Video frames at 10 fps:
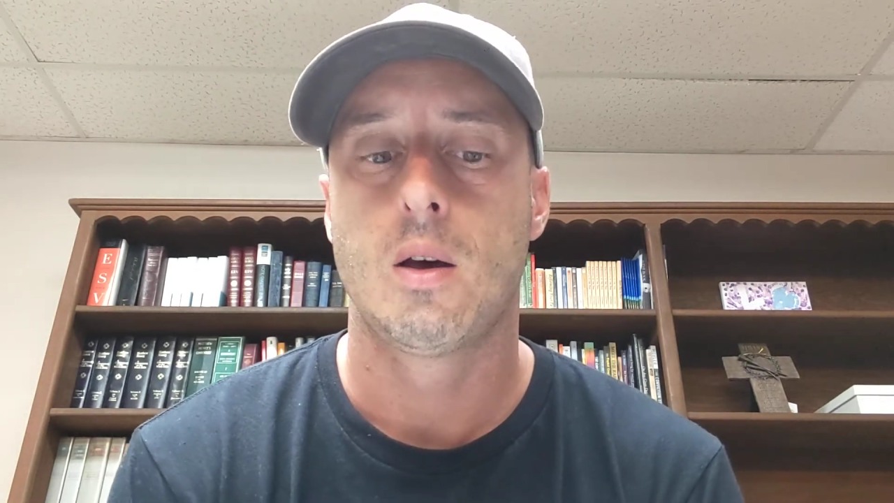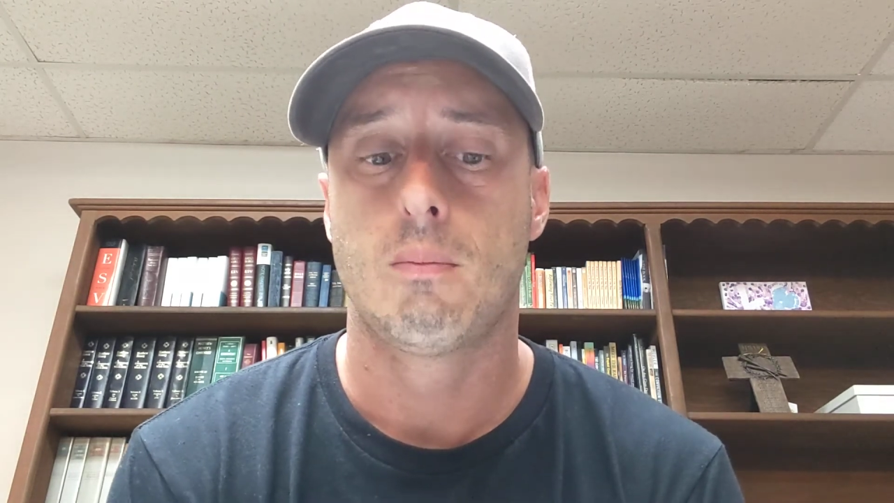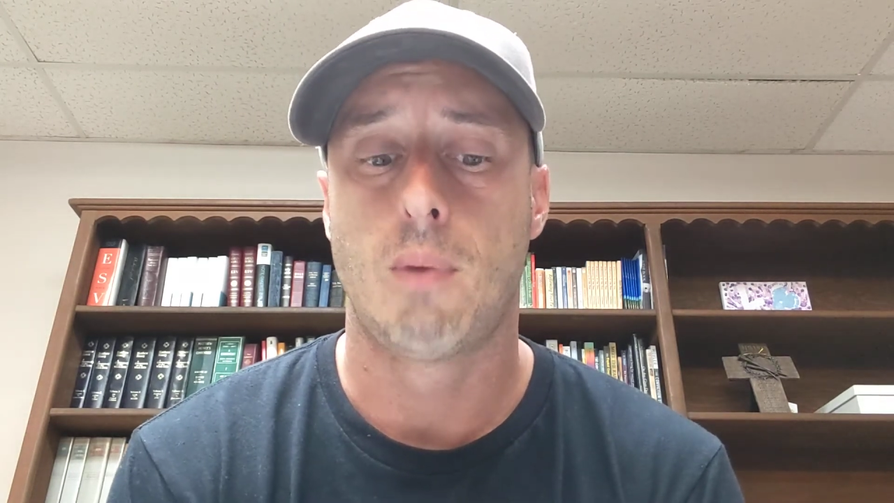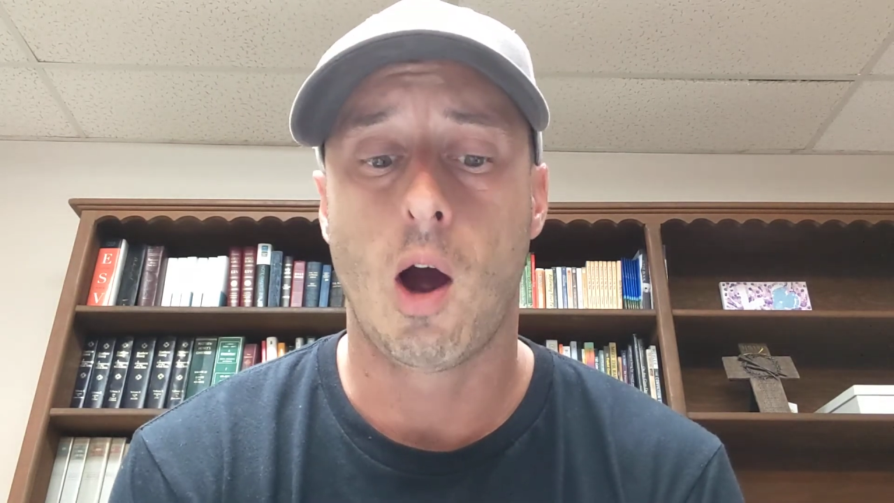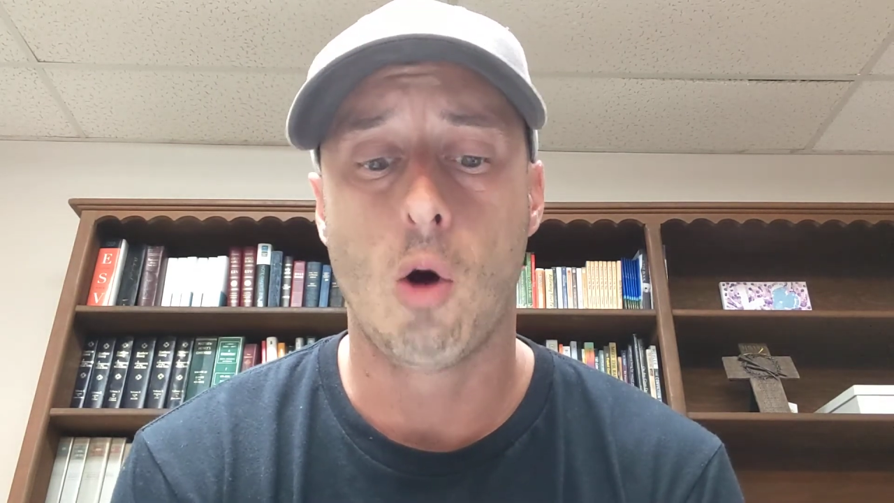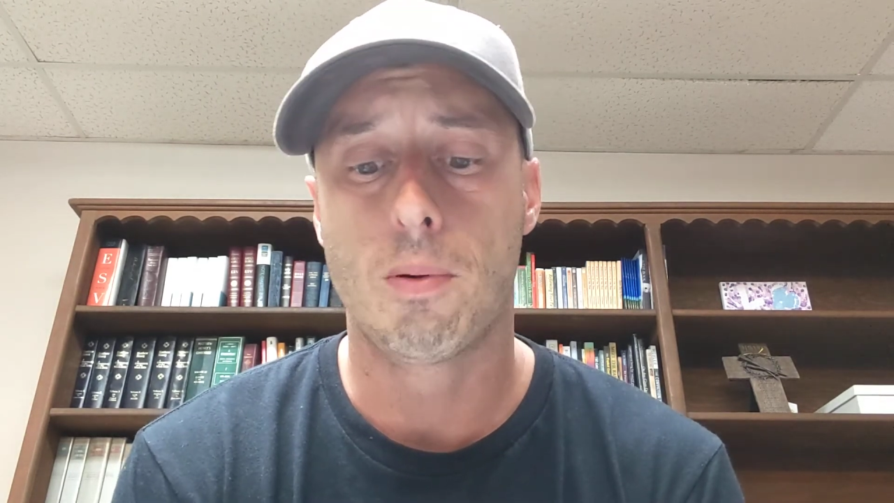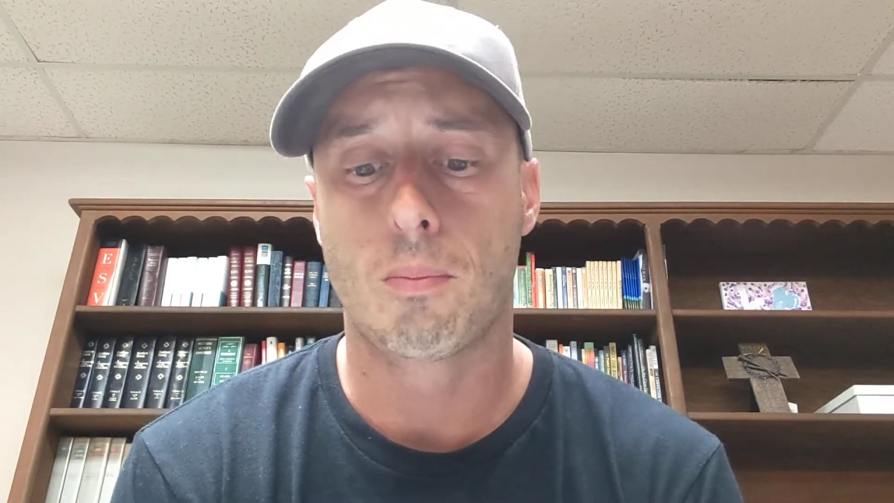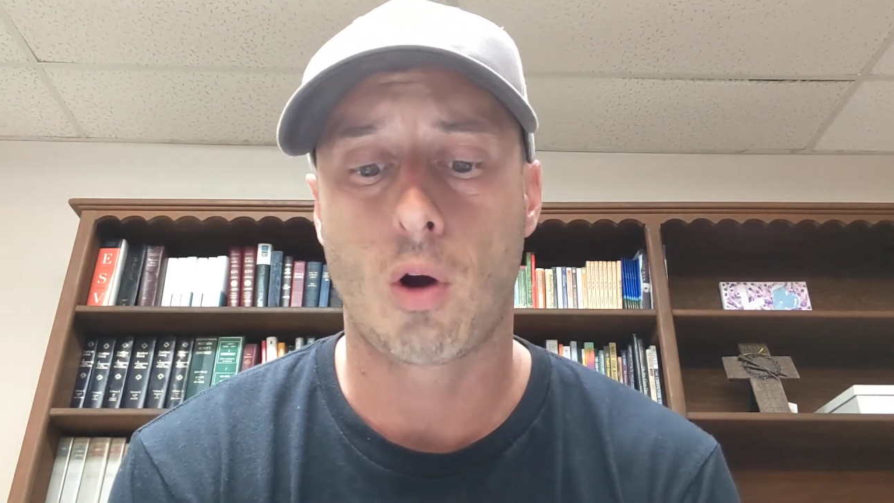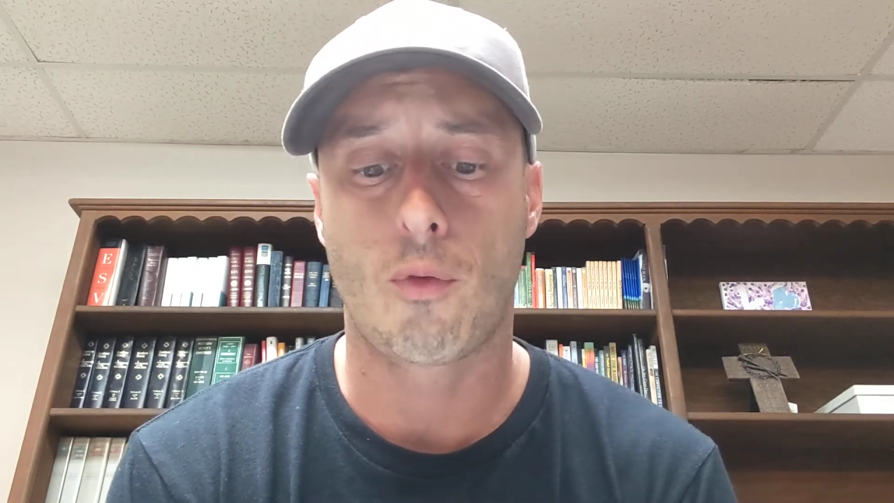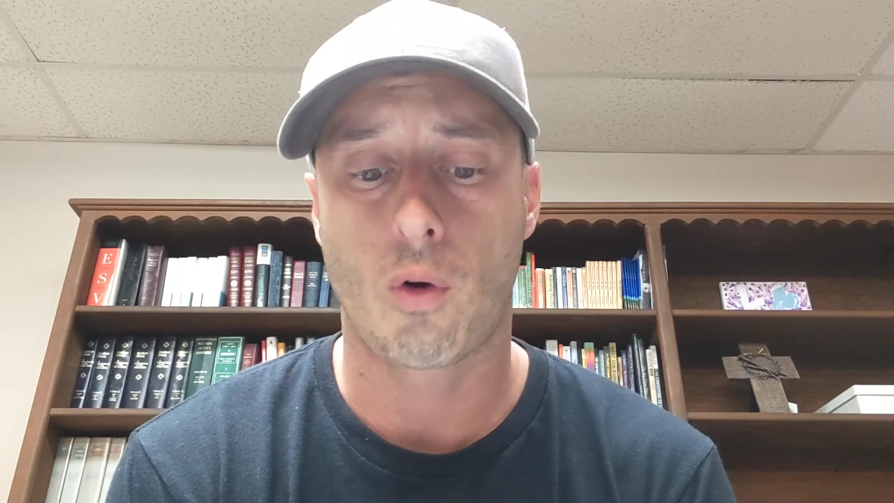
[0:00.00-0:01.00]
My hope and
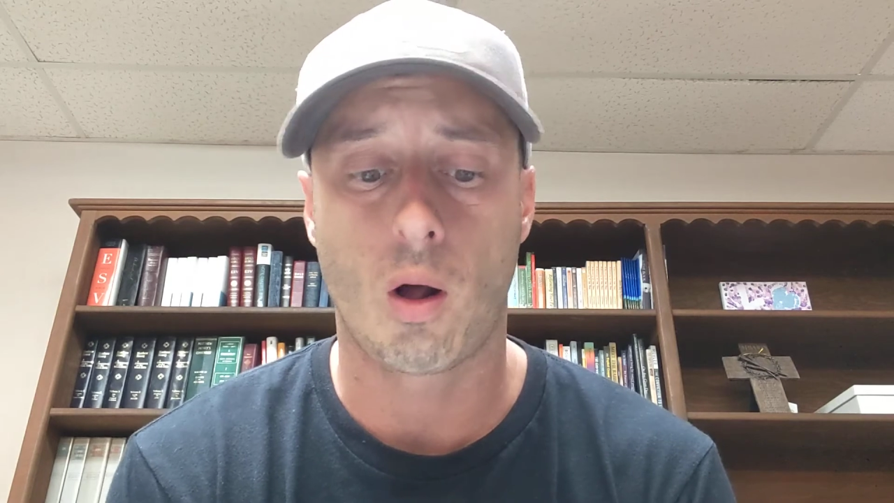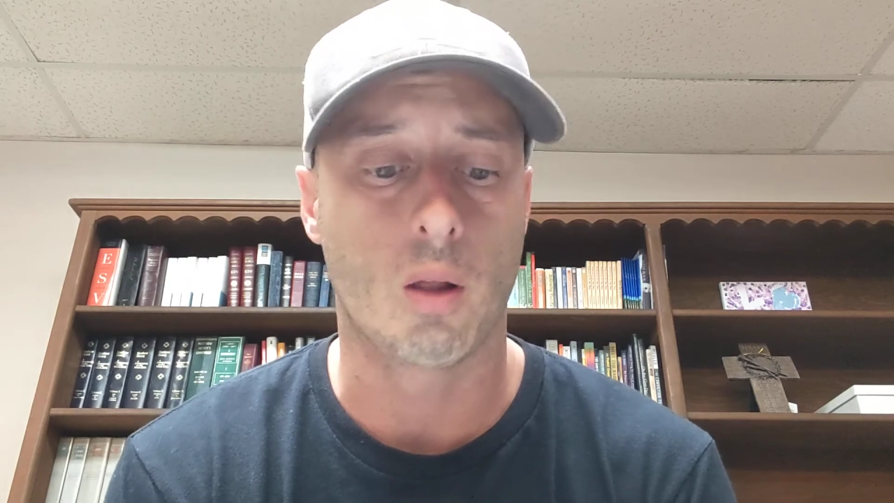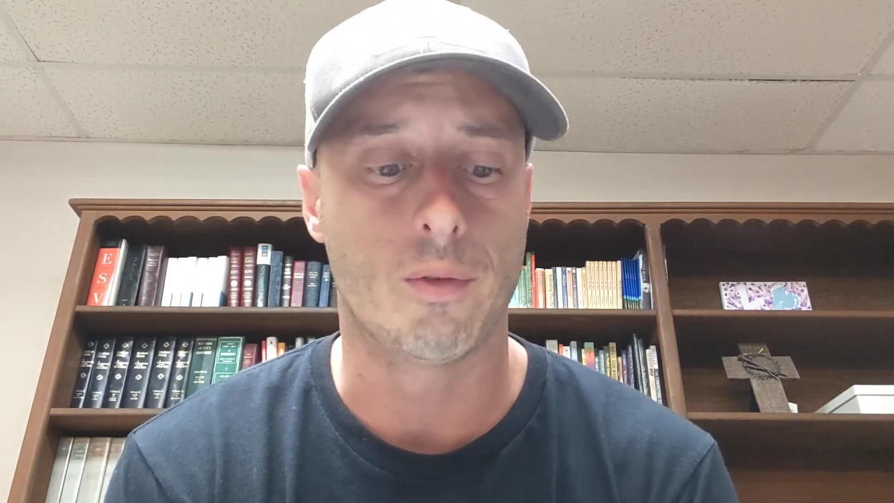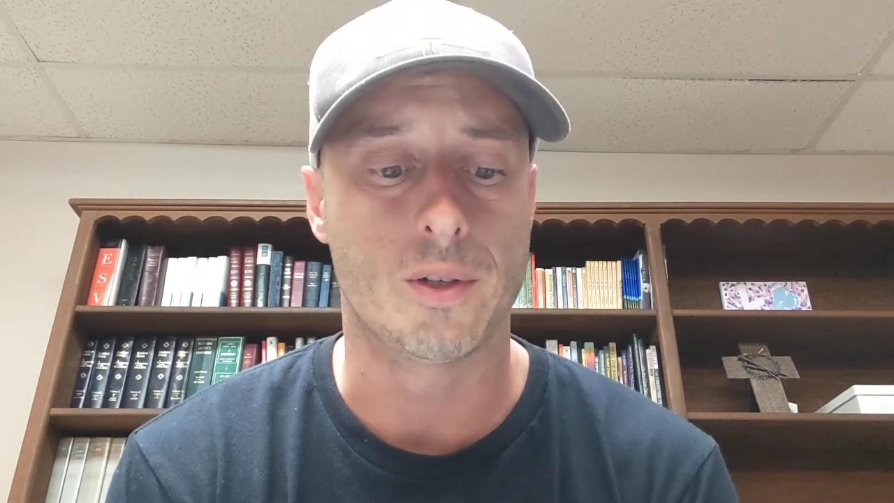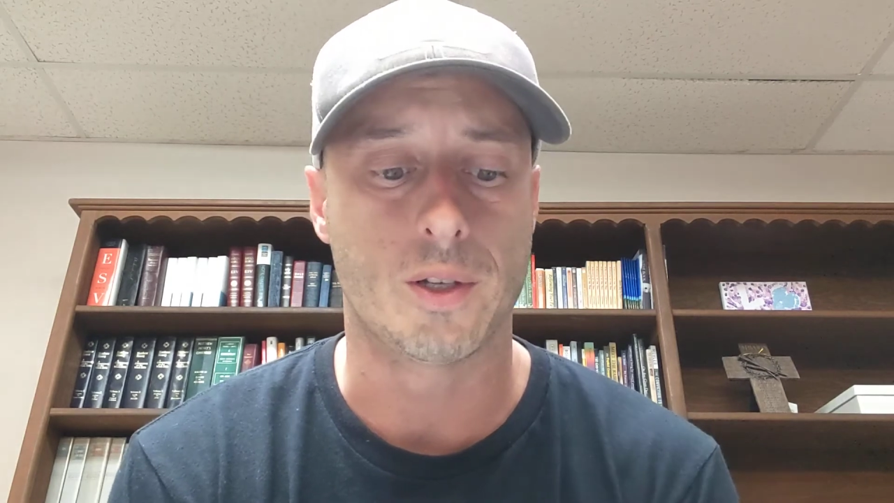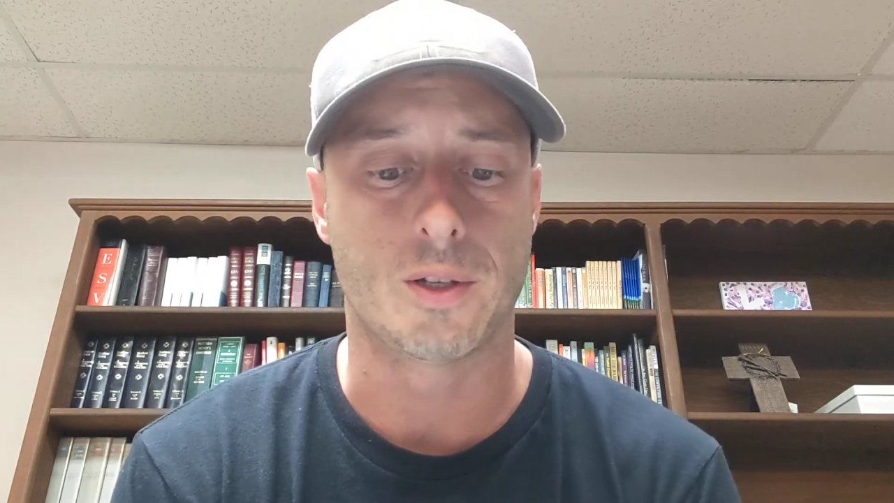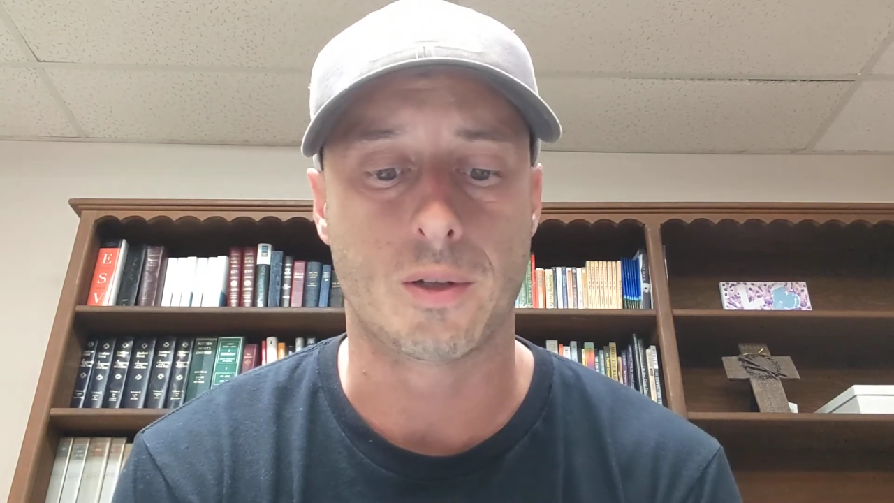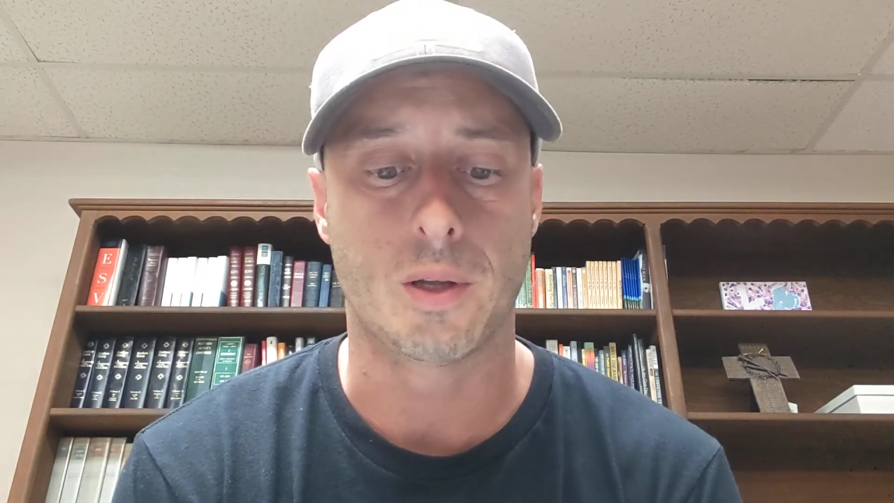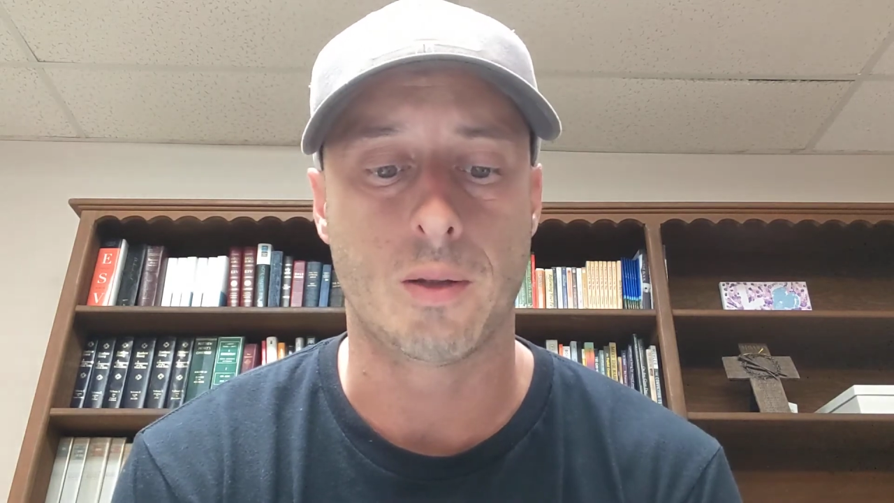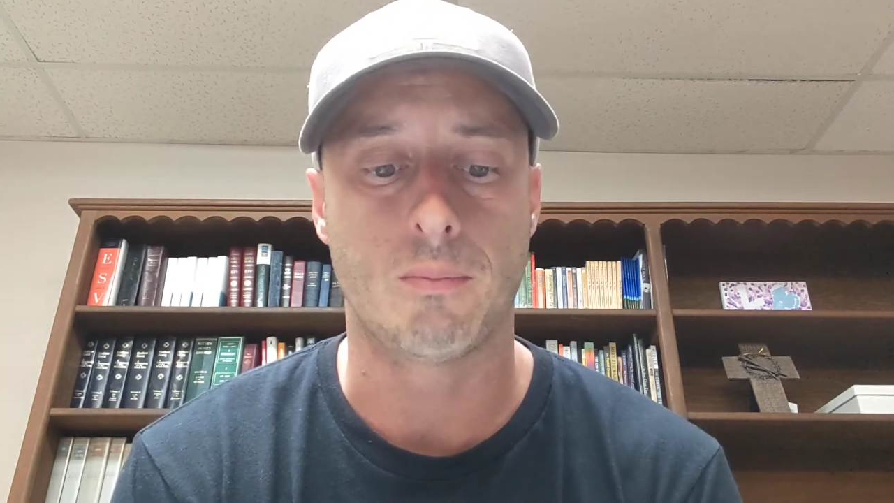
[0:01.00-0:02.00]
prayer for all of us is
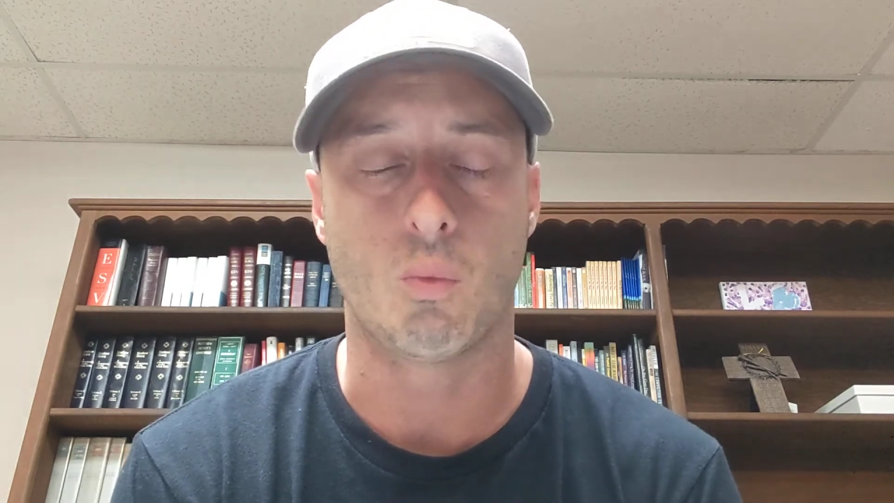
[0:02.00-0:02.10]
that